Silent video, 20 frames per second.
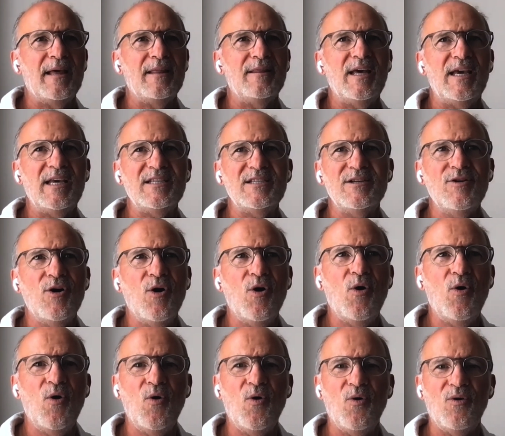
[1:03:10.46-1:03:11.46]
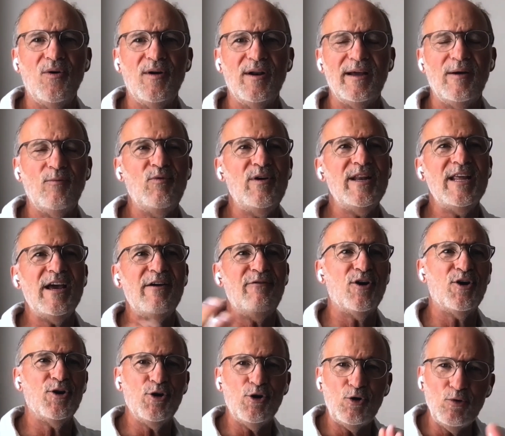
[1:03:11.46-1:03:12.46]
There is no, that we're
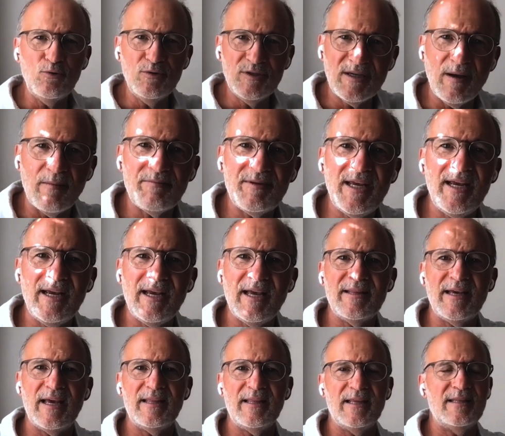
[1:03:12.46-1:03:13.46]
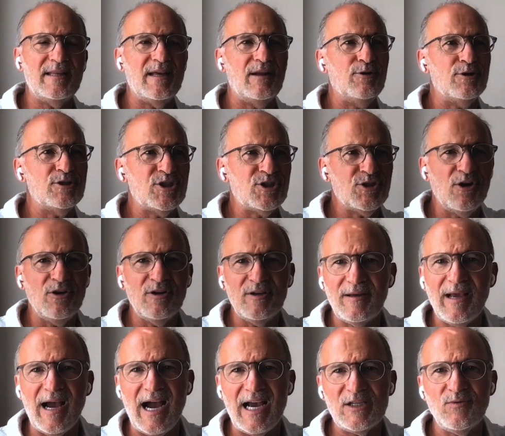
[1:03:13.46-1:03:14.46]
never going to do something and the, the
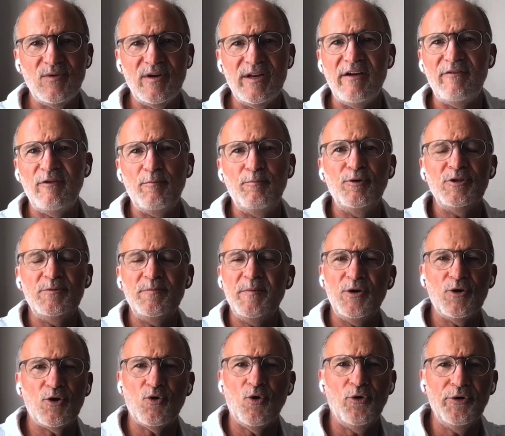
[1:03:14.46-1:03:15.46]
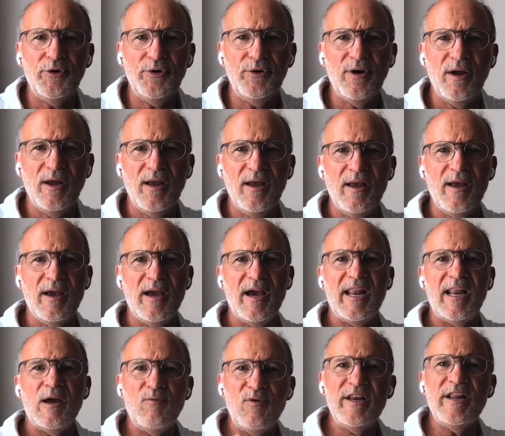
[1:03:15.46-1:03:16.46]
stunt guys will never put me in a corner
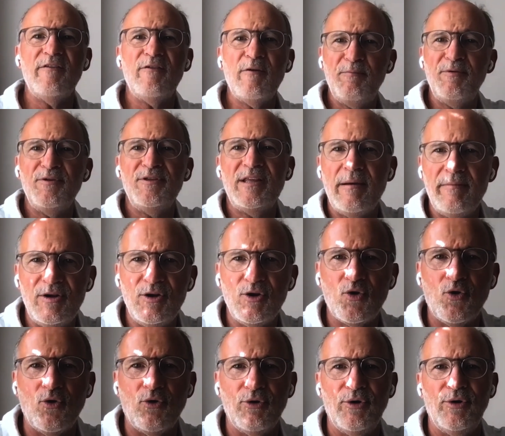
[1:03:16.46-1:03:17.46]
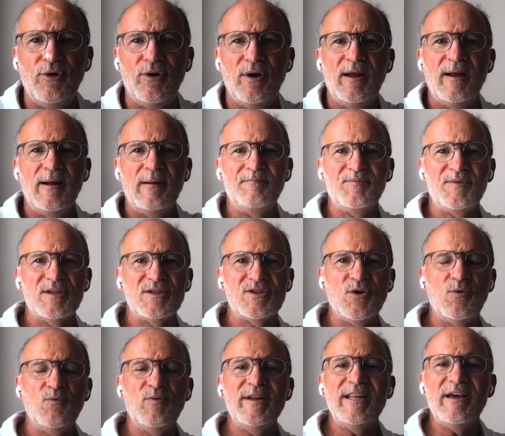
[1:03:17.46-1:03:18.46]
and I will never put them in a corner.
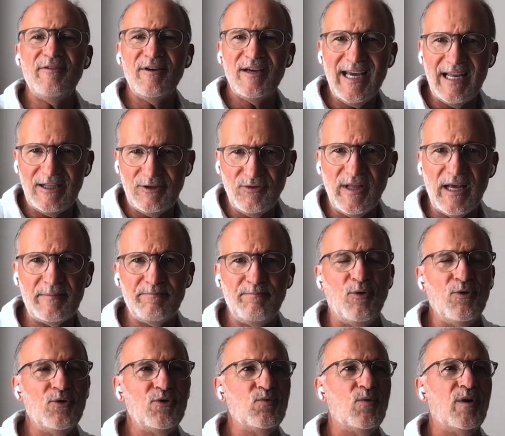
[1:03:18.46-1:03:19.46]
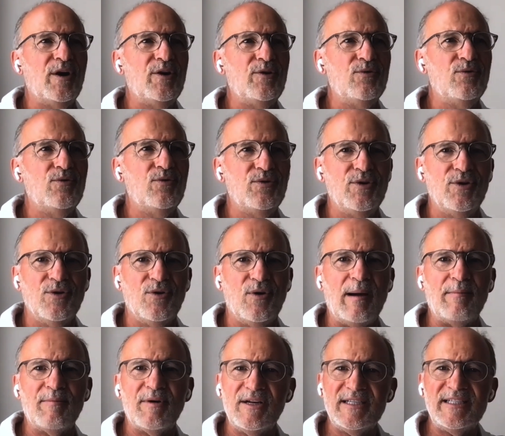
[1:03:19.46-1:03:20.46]
So we never get to that point where you, you know,
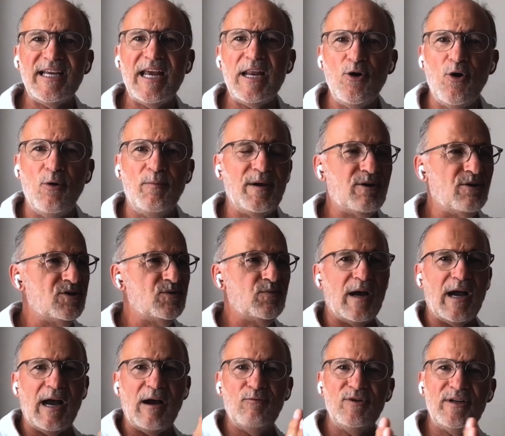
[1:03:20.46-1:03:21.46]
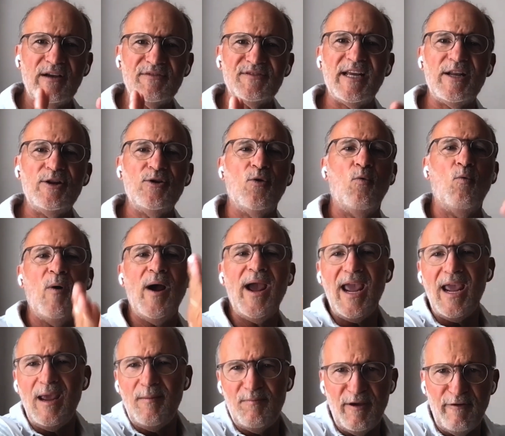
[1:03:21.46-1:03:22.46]
I'm going to say no because I would have said no
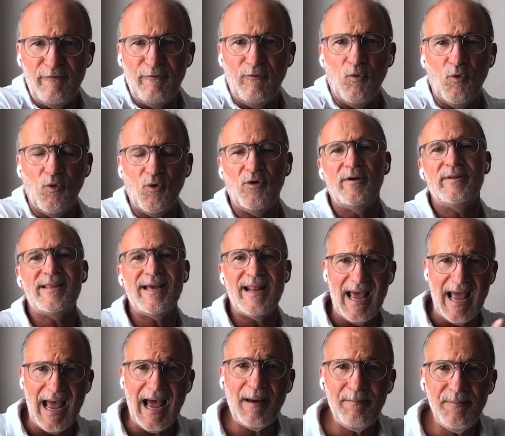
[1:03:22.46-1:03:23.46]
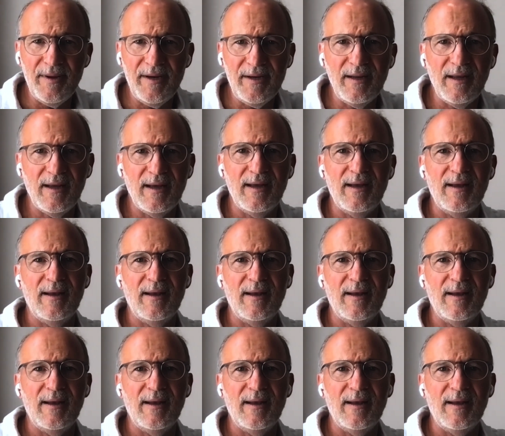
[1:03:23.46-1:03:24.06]
way before that happened.